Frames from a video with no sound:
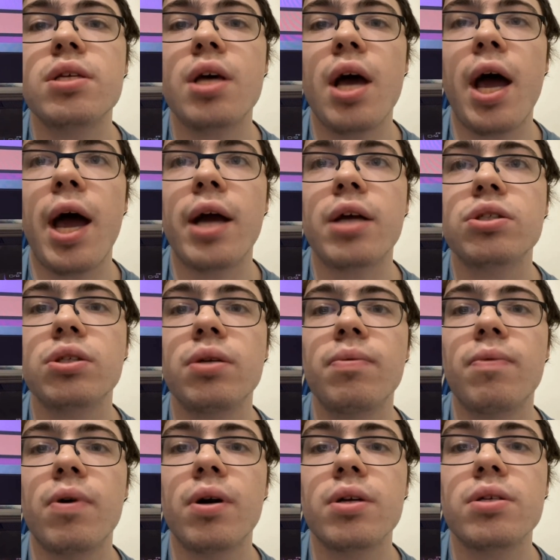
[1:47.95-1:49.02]
It actually
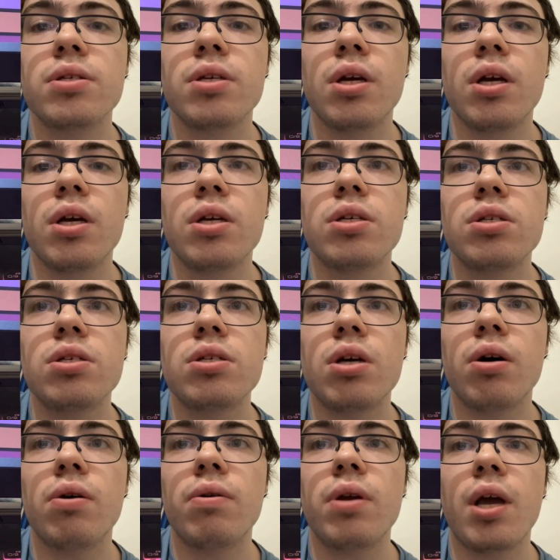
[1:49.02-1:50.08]
works.
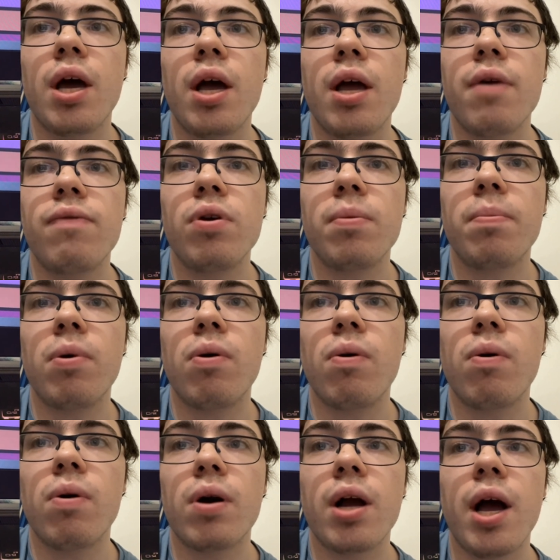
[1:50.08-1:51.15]
So yeah, if you're
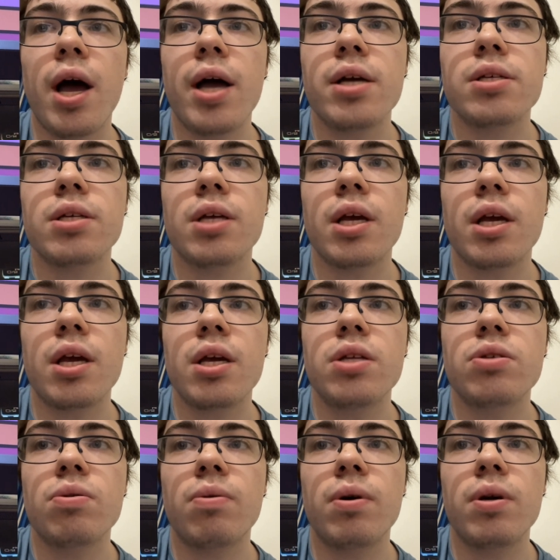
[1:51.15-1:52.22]
poor, guys, like in
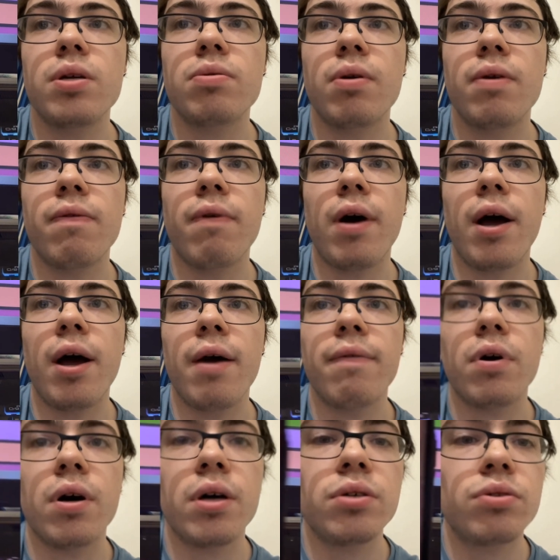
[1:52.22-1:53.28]
2025
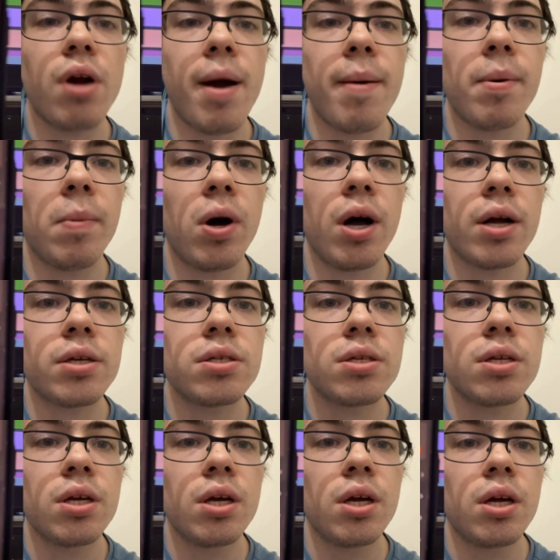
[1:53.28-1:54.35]
on DramaBox,
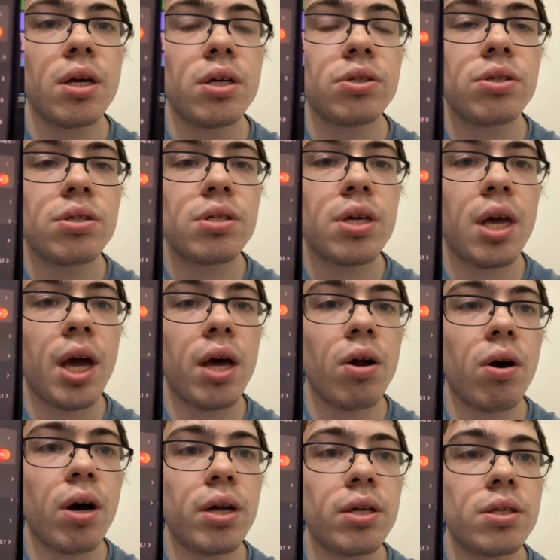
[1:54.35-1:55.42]
just get
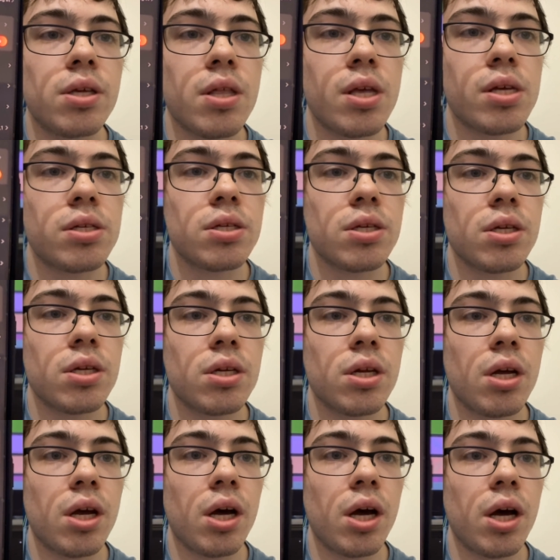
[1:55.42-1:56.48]
onto this
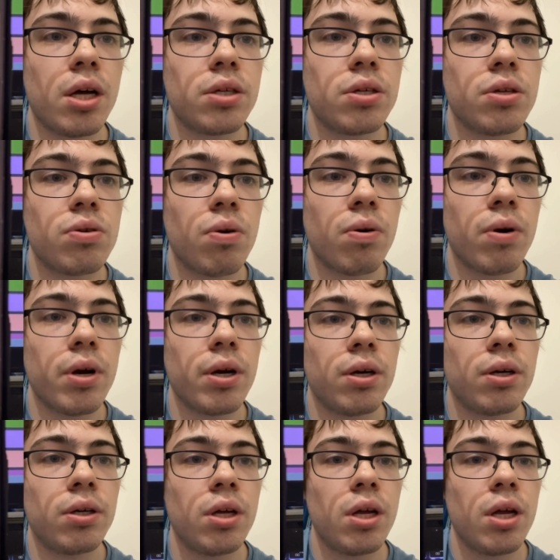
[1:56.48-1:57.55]

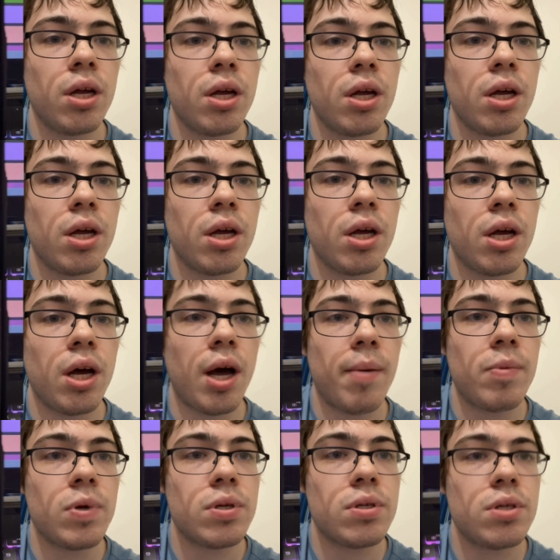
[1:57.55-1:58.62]
tutorial. I'm
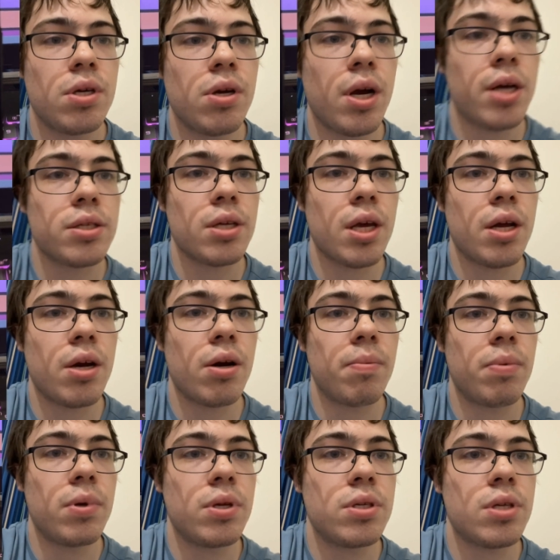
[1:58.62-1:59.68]
going to see you guys later and
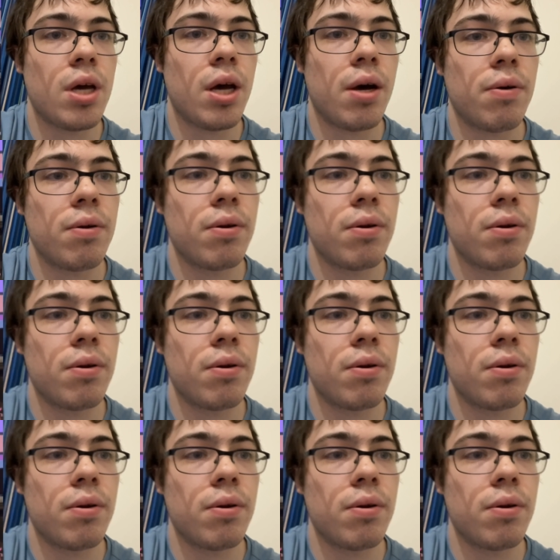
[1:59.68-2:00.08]
peace out.